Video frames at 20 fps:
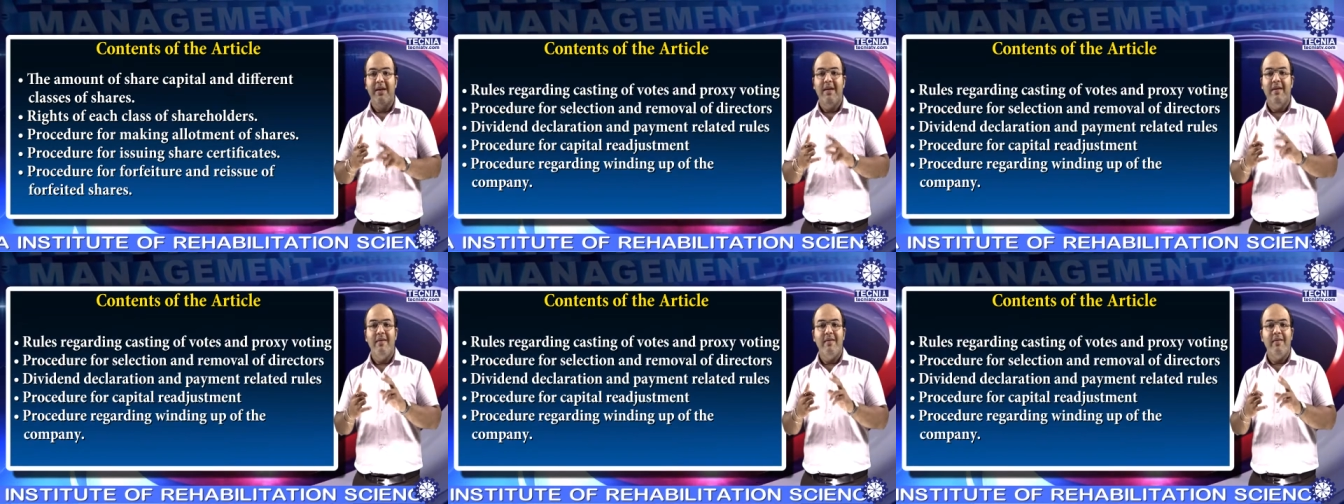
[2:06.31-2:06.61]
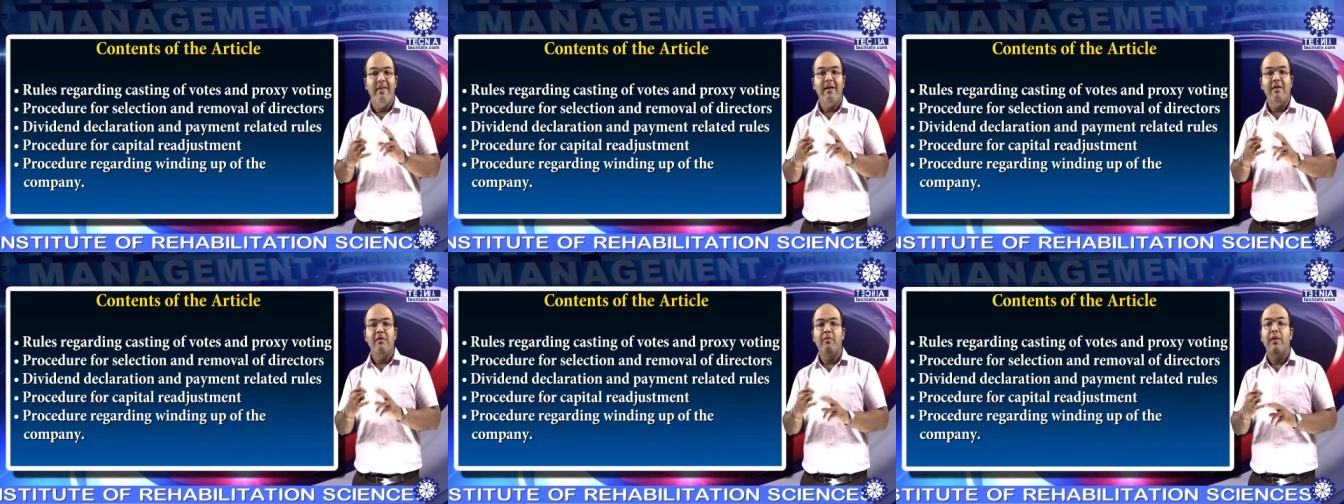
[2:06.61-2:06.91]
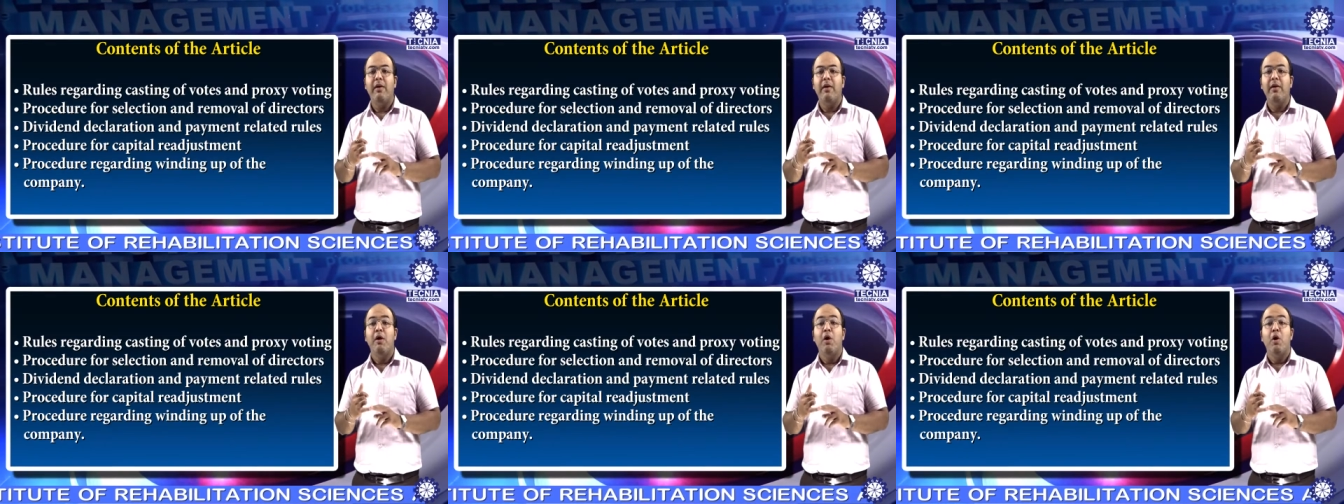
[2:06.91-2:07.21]
Sixth
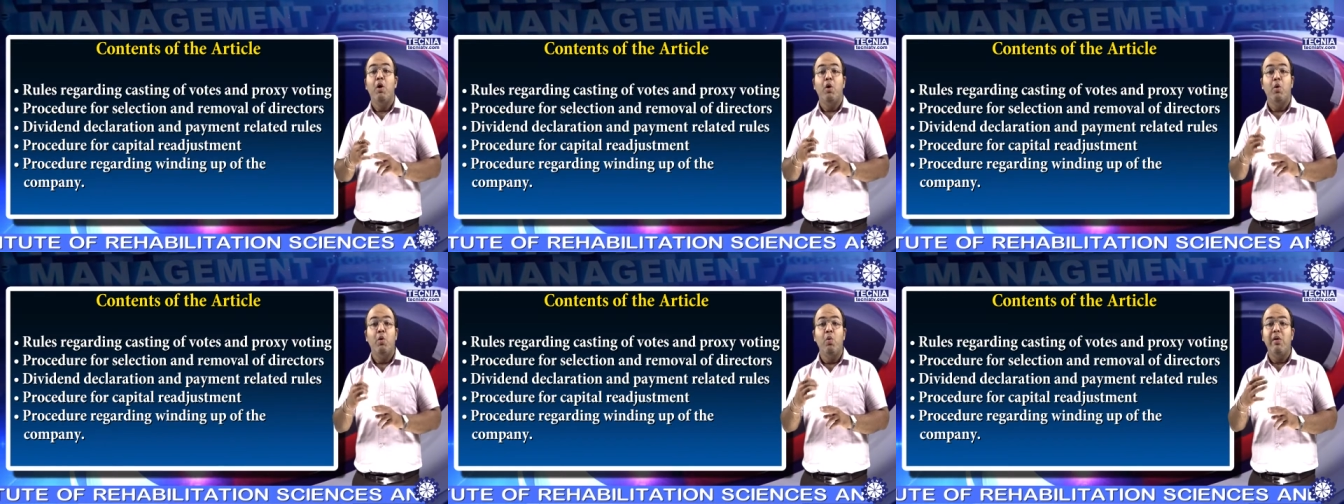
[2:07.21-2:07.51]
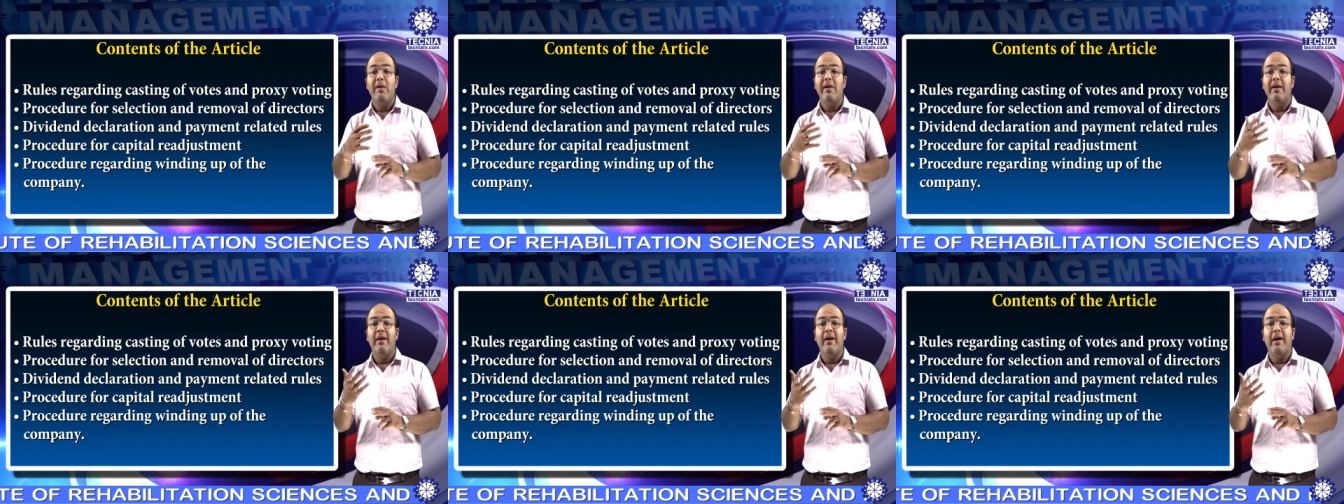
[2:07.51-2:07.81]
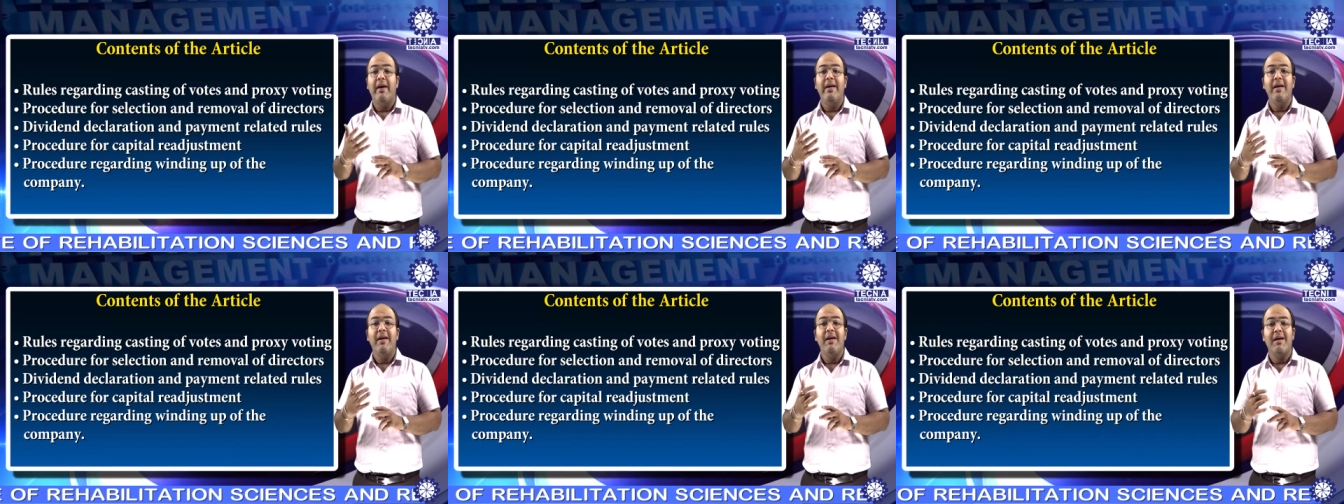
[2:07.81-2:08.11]
one, rules
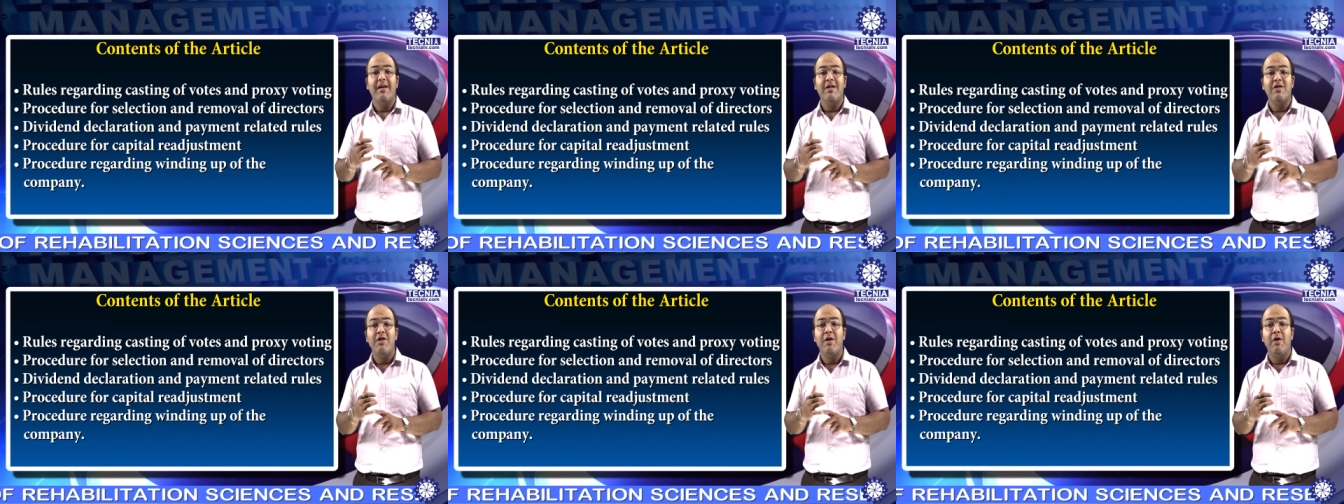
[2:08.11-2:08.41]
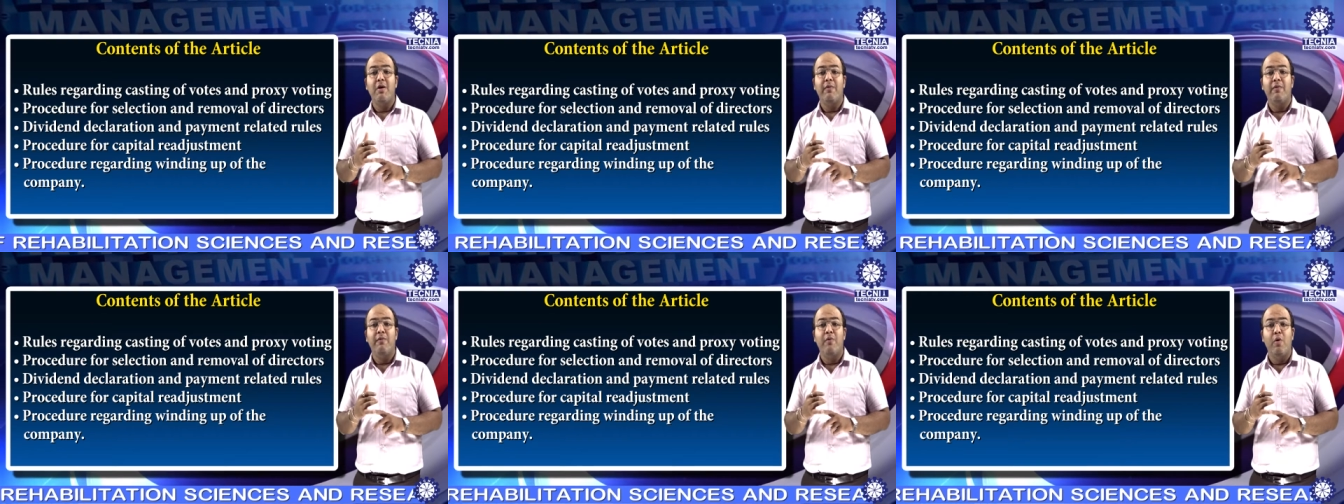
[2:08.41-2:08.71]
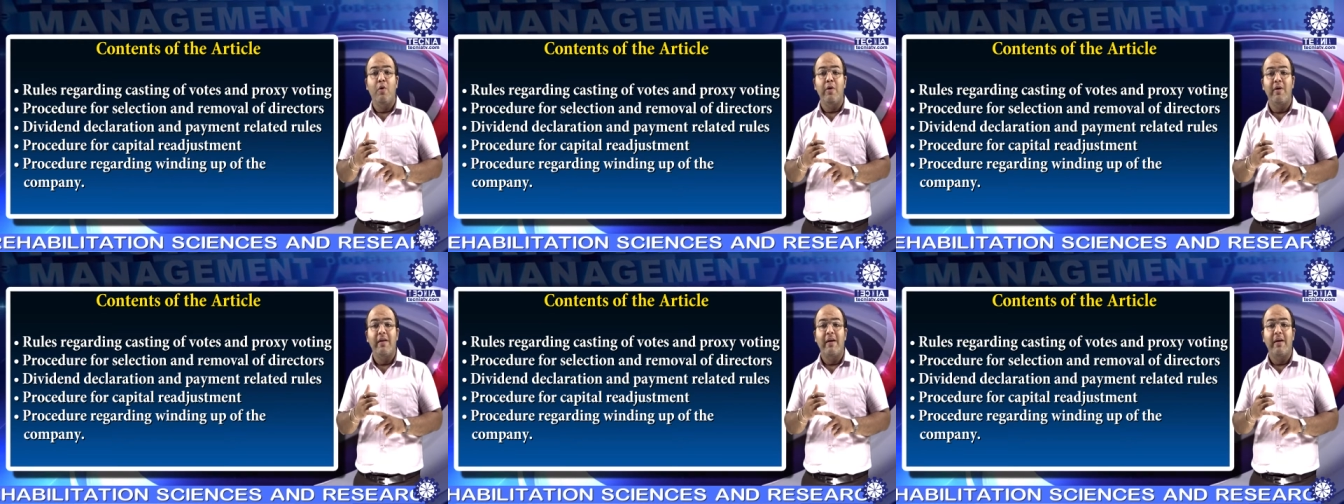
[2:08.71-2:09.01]
regarding casting of
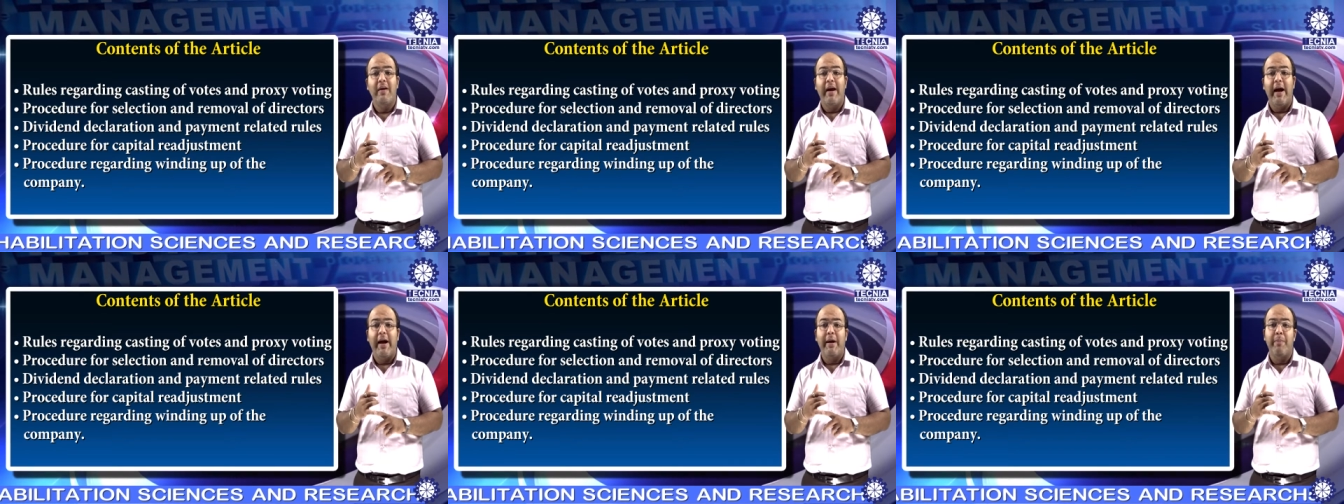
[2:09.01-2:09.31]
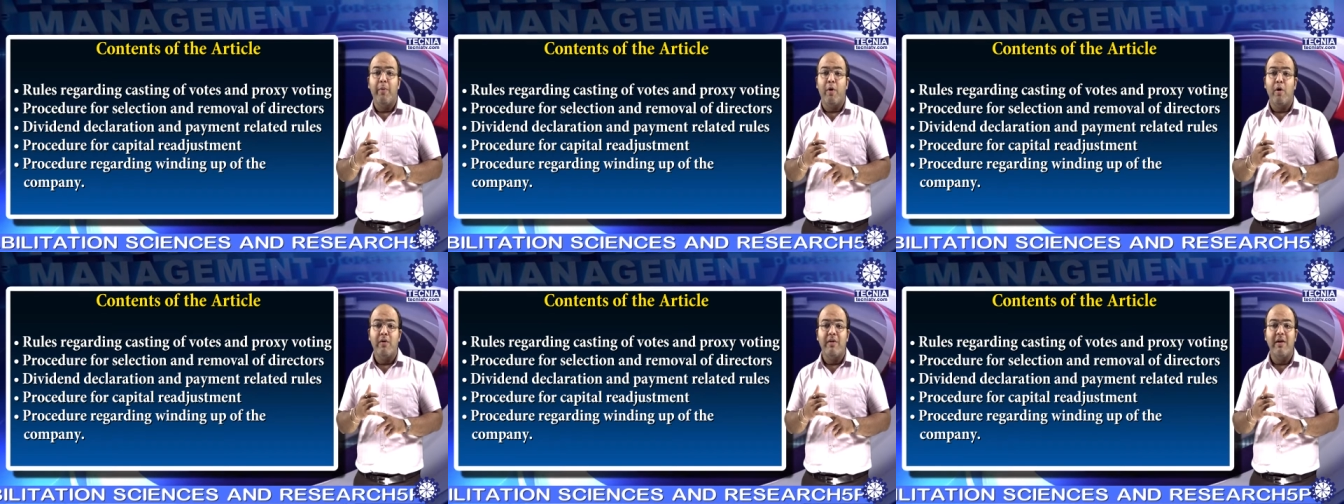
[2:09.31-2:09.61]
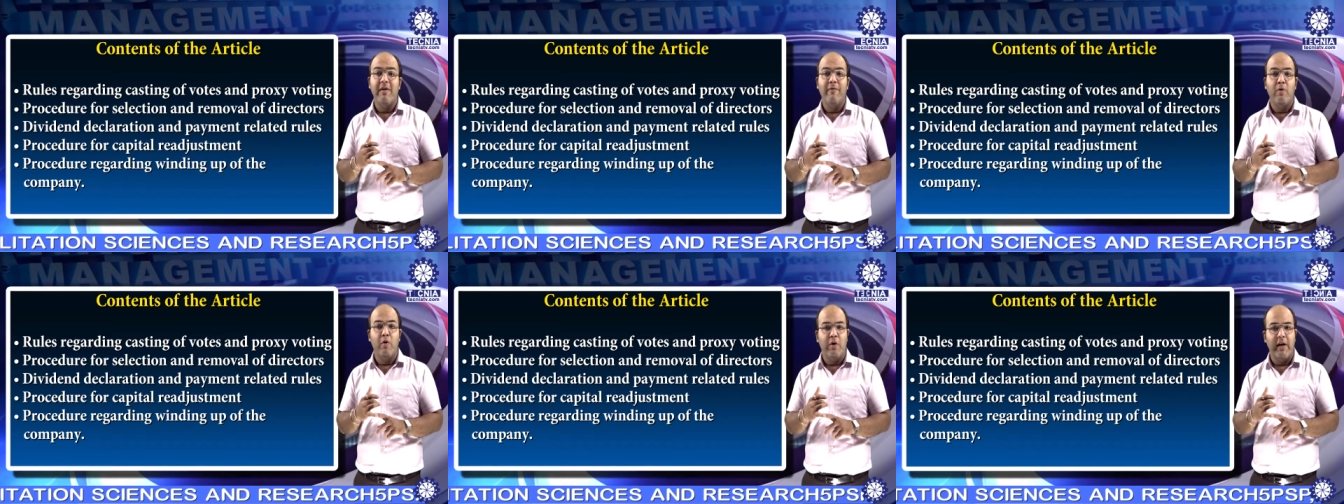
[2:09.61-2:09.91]
votes and
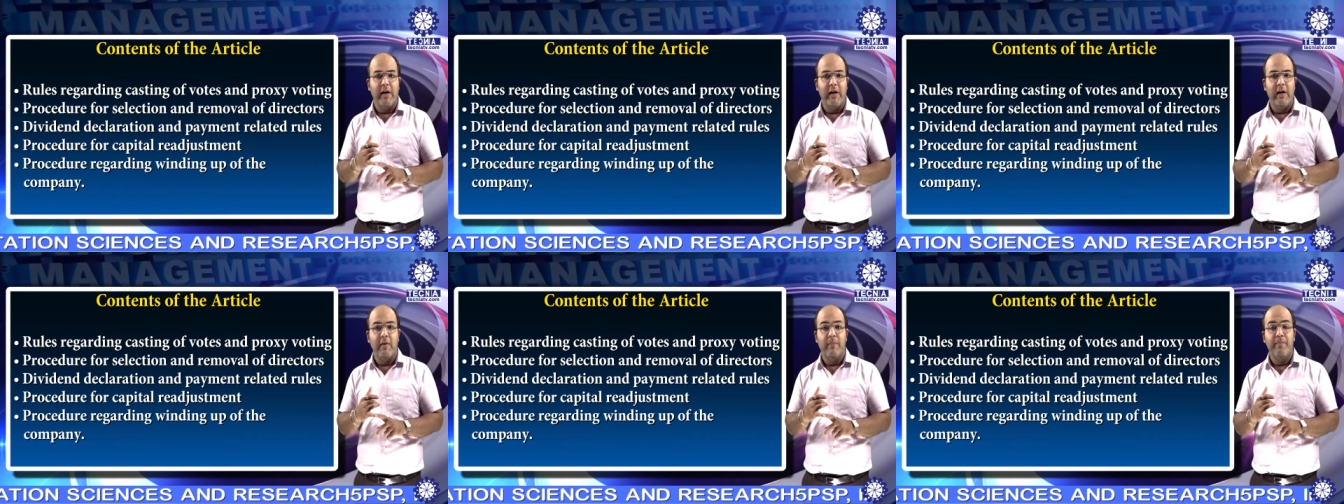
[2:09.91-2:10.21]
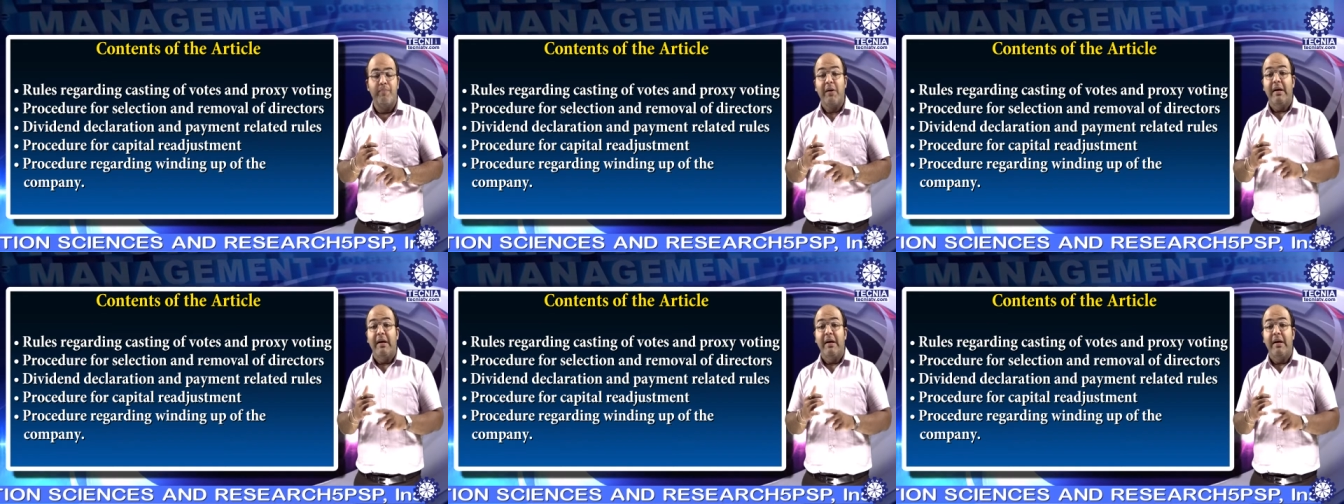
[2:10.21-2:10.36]
proxy voting.